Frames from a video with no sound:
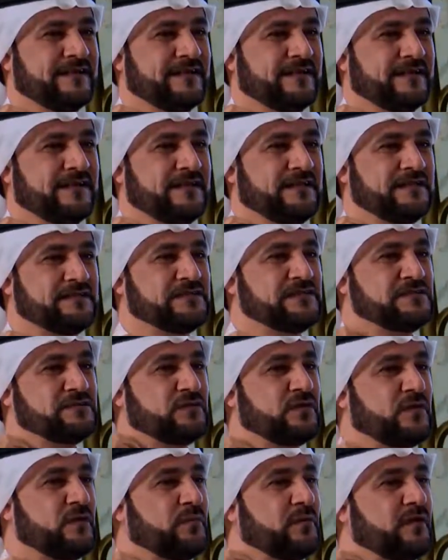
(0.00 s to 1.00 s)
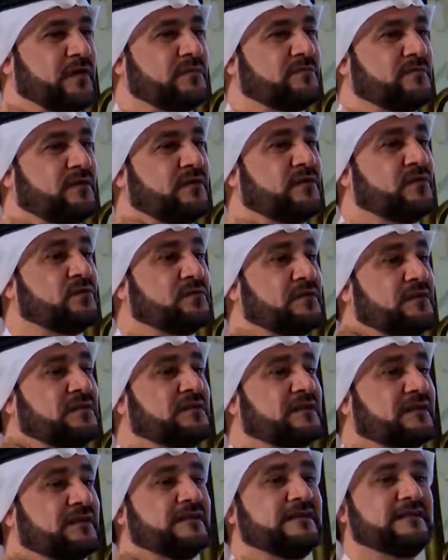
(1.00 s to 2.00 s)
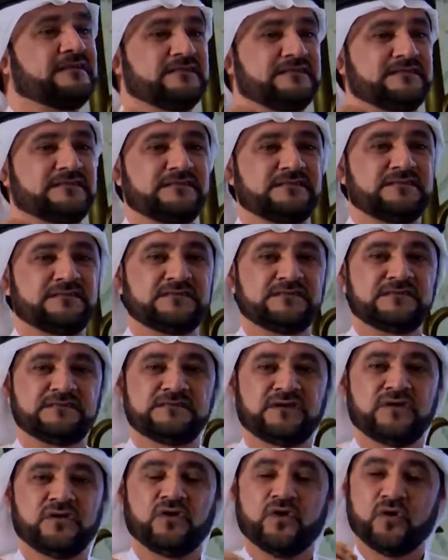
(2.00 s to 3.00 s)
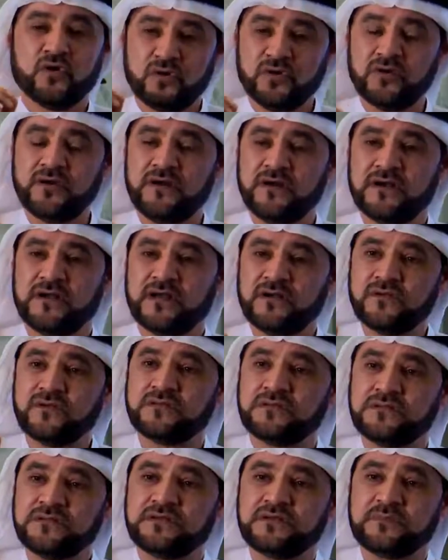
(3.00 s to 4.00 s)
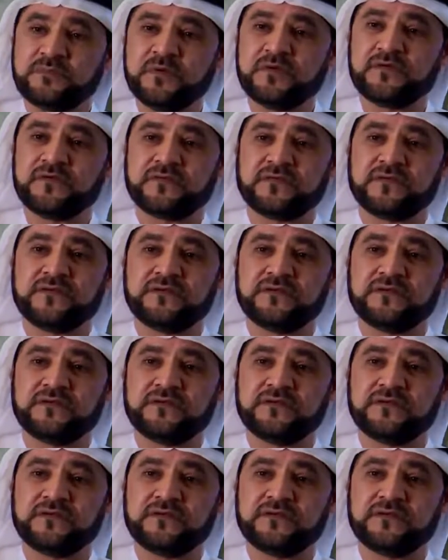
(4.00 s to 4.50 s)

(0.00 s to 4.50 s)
This is where you become an authentic leader or an authentic person.